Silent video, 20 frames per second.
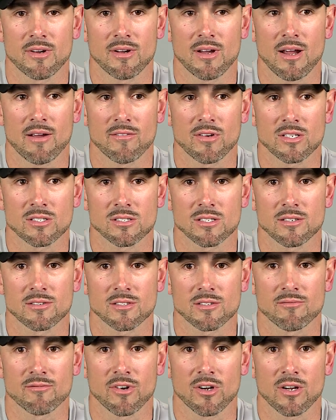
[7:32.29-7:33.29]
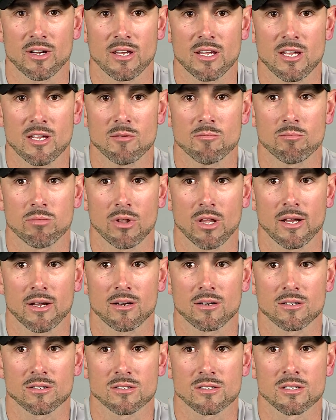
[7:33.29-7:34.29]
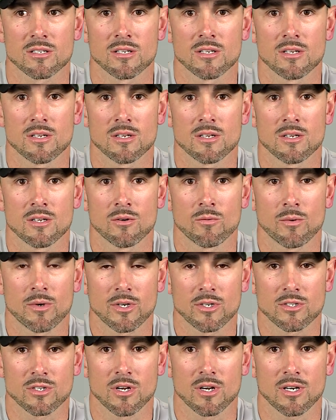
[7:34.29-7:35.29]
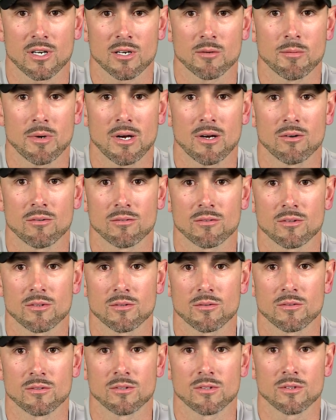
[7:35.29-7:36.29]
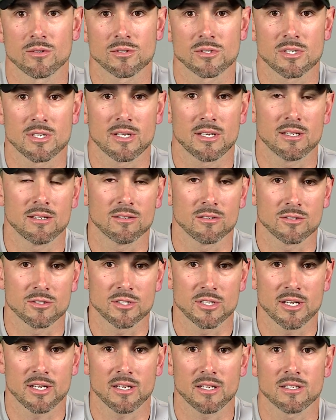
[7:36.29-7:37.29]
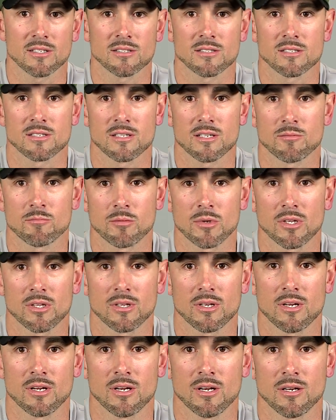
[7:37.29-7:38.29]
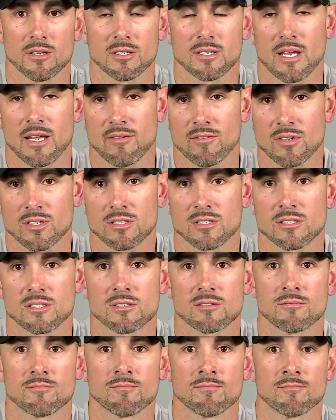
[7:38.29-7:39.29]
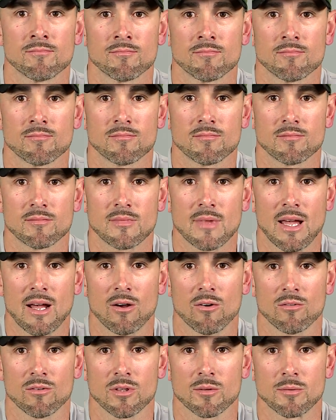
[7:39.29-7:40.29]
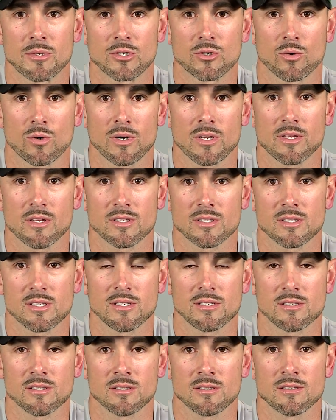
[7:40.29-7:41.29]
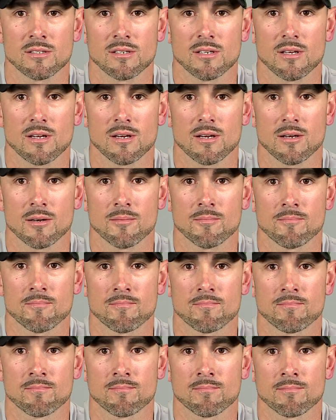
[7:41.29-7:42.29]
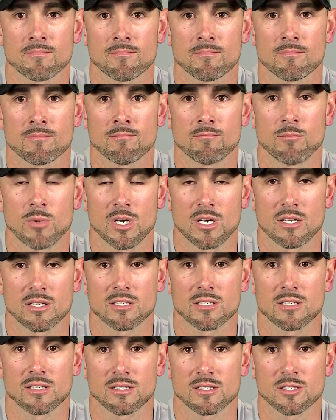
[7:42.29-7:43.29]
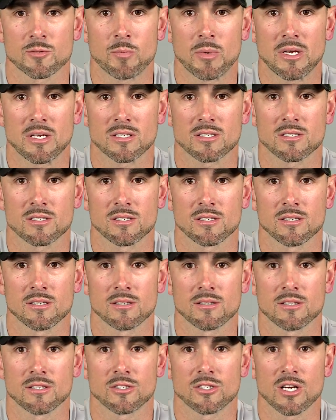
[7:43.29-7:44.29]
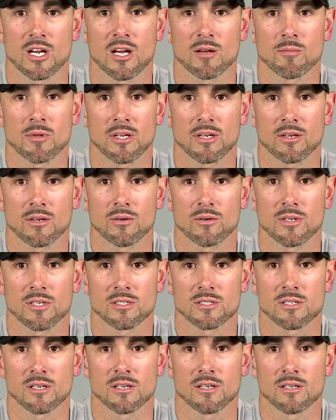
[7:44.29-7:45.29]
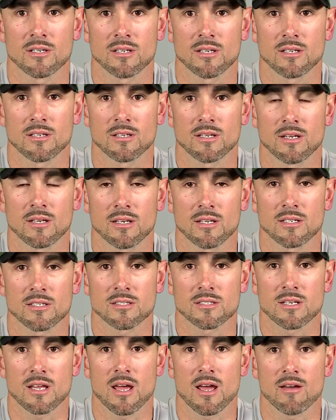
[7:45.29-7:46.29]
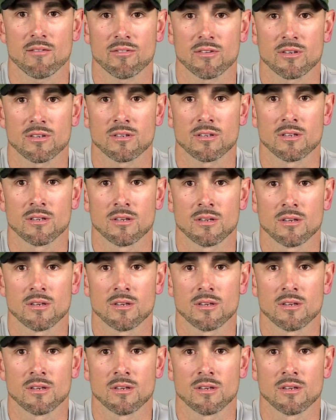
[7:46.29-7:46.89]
obviously some very key players. When you're talking about losing Elton Jenkins and then Bill, David's out the majority of the season. But it speaks to the job that Goody's done and his staff, and